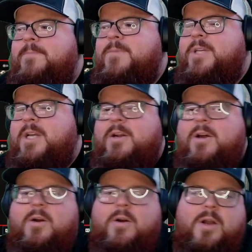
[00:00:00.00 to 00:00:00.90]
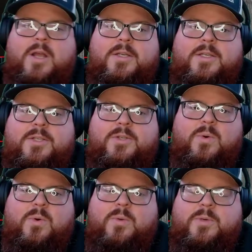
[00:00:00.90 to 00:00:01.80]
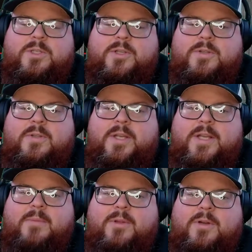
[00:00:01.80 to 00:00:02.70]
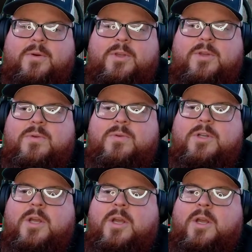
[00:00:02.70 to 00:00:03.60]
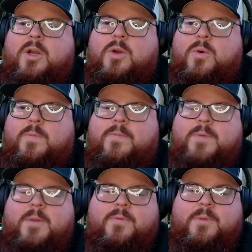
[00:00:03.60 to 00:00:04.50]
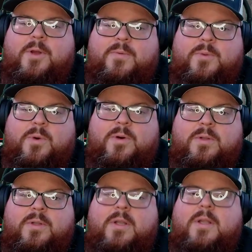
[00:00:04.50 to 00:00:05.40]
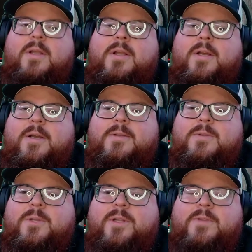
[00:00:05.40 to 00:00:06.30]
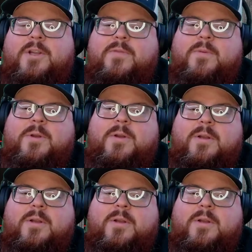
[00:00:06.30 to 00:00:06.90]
Check out our Discord, which is also linked down below. A huge group of people from all over the world, so we'd love to hear from you.